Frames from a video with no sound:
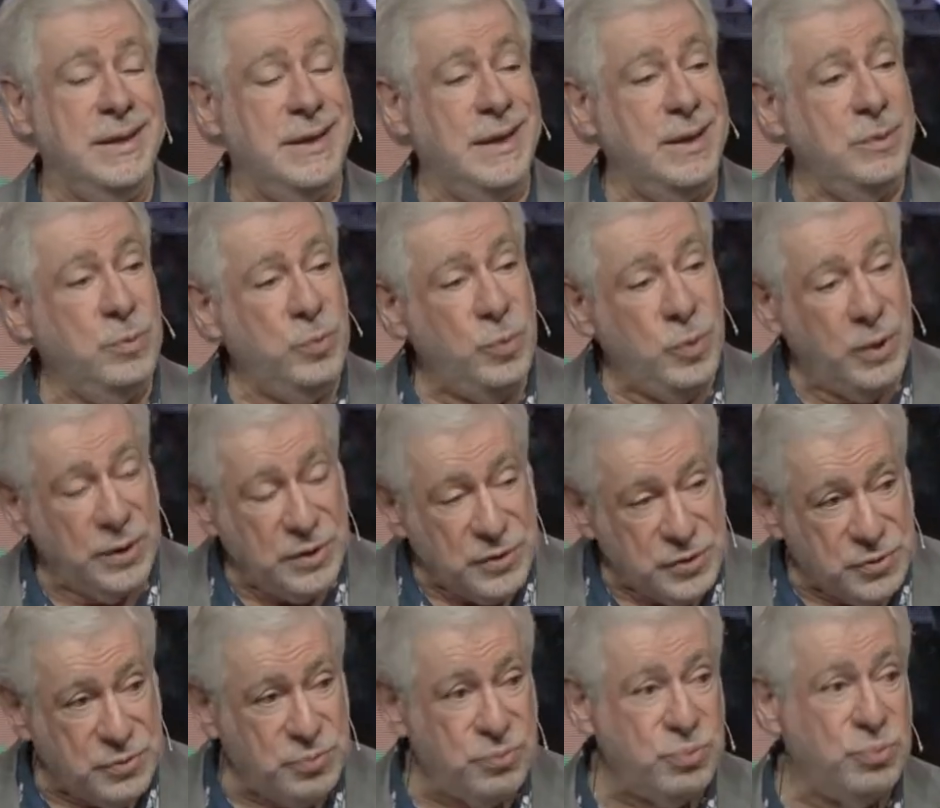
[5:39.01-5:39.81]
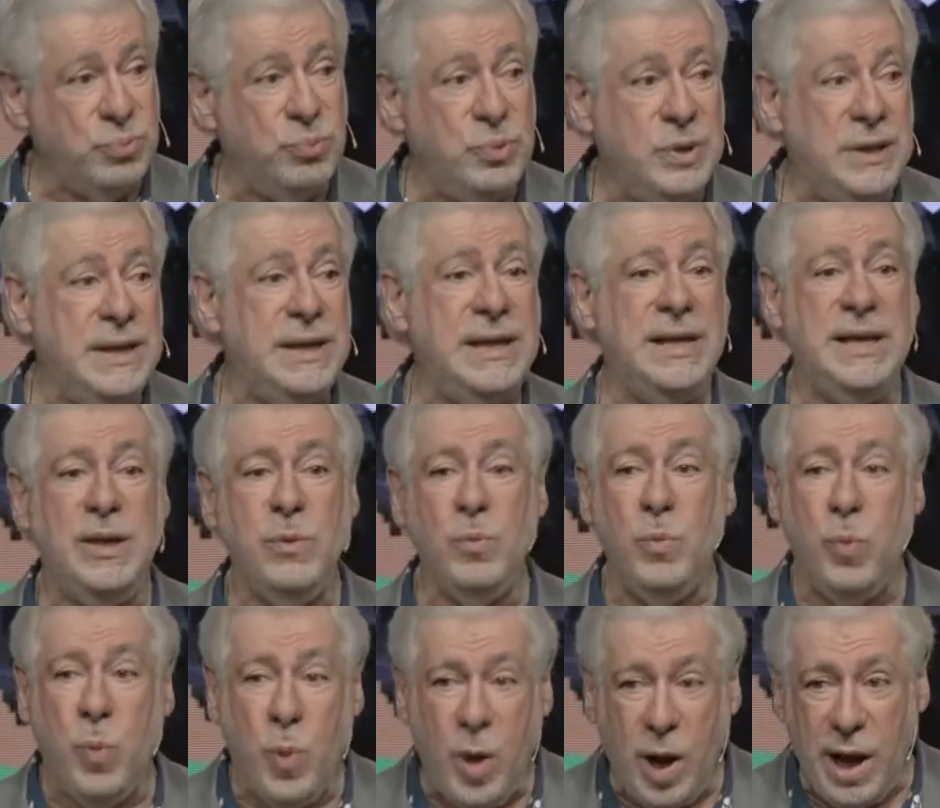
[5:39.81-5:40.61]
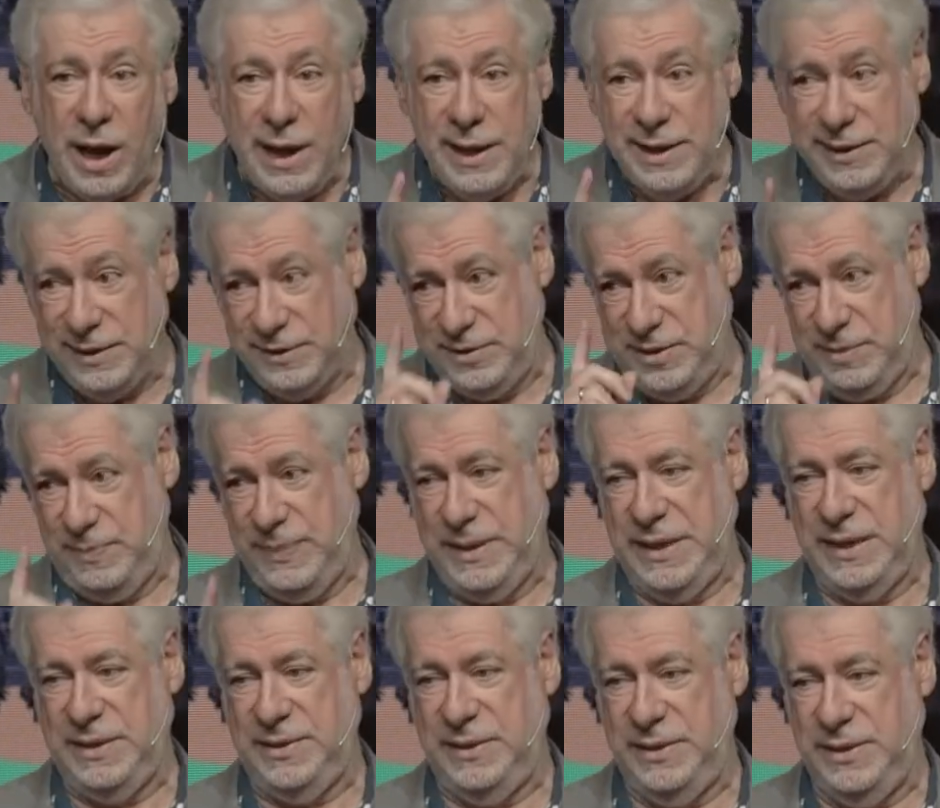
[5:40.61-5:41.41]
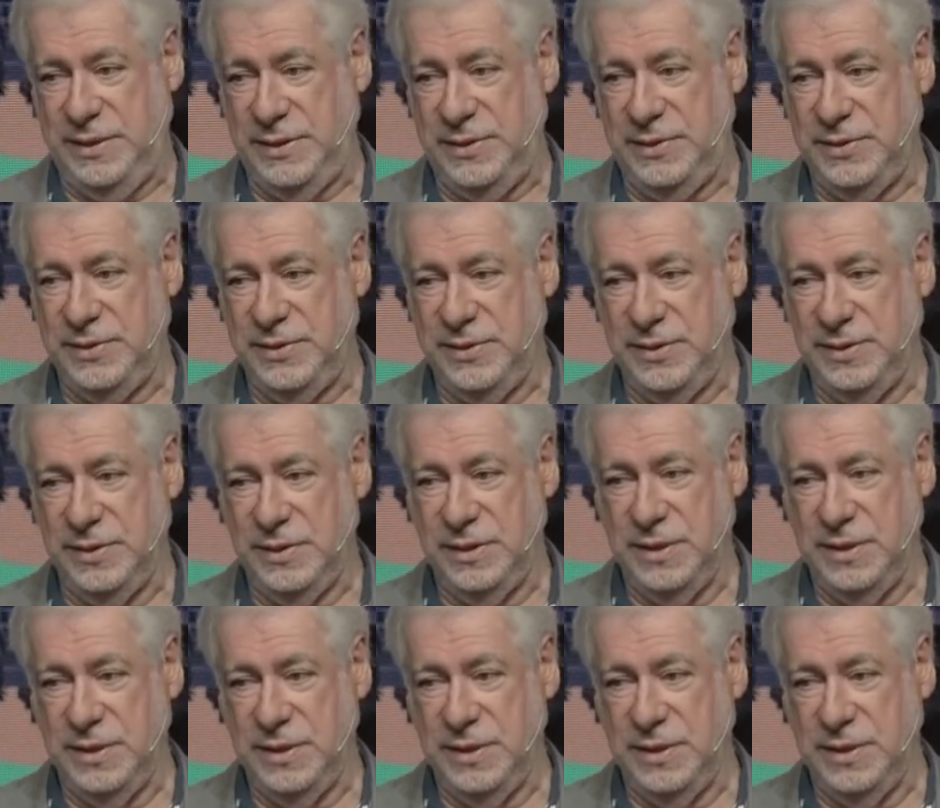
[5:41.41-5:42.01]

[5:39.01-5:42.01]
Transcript: And what's really wild about this